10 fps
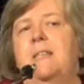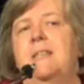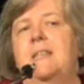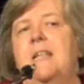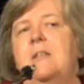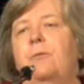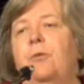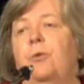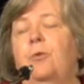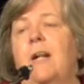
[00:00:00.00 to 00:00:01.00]
successful
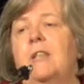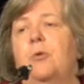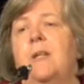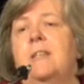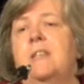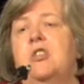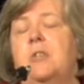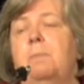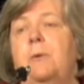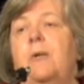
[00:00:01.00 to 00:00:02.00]
through that
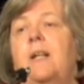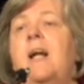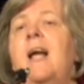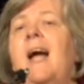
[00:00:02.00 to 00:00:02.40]
transition period?